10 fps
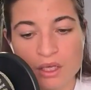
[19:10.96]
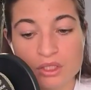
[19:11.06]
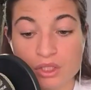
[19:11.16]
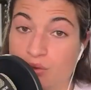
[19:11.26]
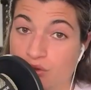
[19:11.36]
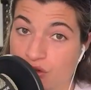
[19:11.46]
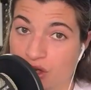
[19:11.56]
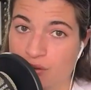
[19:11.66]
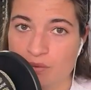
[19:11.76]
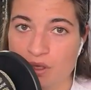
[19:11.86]
Zone
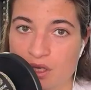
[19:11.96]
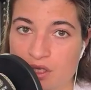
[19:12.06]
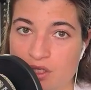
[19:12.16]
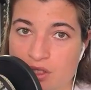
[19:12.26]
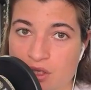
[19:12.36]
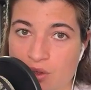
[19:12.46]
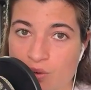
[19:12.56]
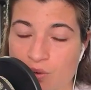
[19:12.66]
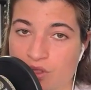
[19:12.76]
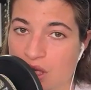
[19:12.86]
3 is
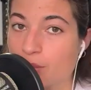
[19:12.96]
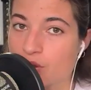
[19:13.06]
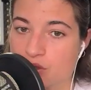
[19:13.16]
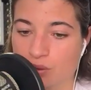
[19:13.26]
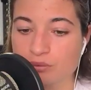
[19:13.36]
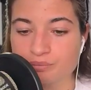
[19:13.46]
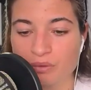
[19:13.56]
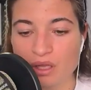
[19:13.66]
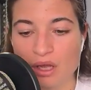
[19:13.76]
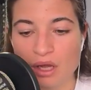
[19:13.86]
your tempo zone.
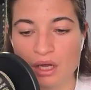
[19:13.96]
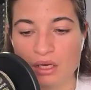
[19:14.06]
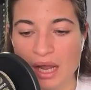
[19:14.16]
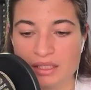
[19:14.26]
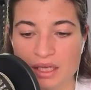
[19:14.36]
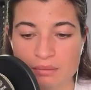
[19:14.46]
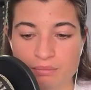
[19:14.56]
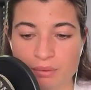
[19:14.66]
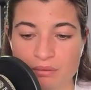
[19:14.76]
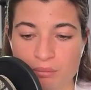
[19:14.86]
Lactate
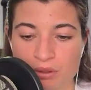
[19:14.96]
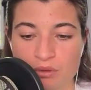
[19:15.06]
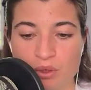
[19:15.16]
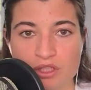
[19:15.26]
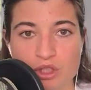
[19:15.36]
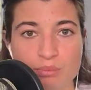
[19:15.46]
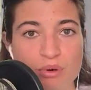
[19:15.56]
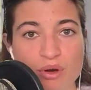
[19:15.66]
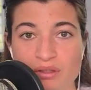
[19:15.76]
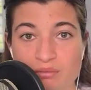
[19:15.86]
between
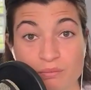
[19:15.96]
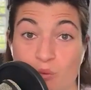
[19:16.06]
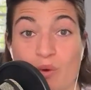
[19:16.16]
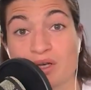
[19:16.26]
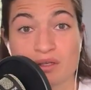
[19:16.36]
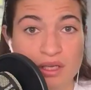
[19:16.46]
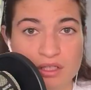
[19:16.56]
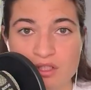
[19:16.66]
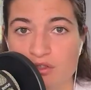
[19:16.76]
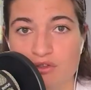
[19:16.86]
2.1
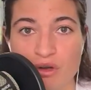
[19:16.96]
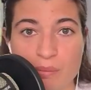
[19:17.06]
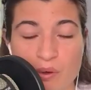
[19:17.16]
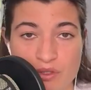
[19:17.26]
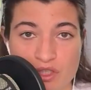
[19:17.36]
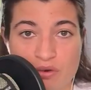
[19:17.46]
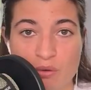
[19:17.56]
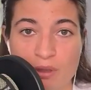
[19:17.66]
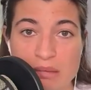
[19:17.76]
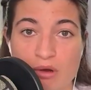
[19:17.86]
and 3.0
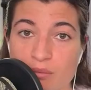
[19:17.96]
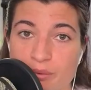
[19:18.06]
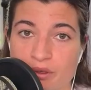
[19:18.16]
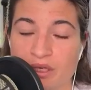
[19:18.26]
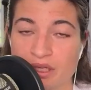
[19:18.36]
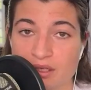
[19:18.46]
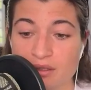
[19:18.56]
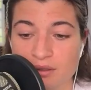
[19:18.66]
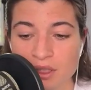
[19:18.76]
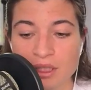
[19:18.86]
millimole per
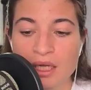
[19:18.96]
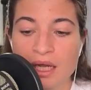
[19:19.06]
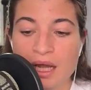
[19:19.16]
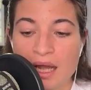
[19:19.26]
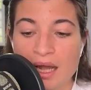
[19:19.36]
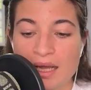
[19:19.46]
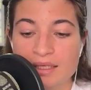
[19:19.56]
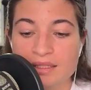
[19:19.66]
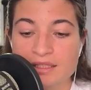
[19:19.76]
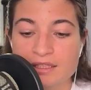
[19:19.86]
liter.
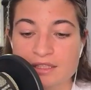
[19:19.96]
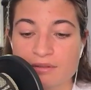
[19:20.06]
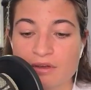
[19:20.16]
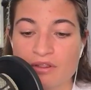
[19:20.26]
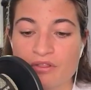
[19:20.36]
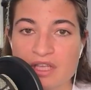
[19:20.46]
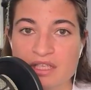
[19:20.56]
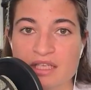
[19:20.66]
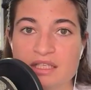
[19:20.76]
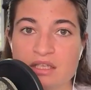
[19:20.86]
And this
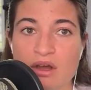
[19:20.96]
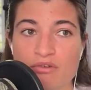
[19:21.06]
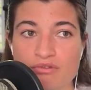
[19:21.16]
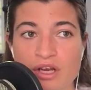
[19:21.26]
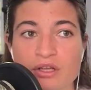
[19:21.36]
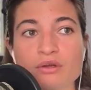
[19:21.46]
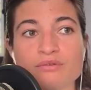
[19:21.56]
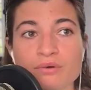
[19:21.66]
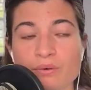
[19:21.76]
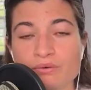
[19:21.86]
is really good
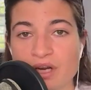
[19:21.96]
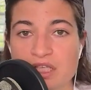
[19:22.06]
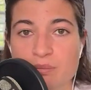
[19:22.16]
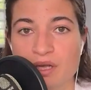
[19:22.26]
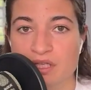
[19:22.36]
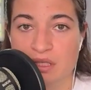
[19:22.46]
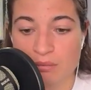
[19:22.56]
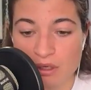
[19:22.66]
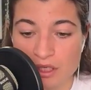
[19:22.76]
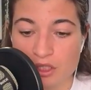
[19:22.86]
for race pace
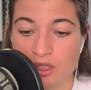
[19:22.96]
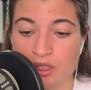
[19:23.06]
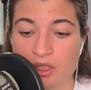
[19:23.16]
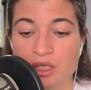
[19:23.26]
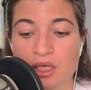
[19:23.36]
simulation,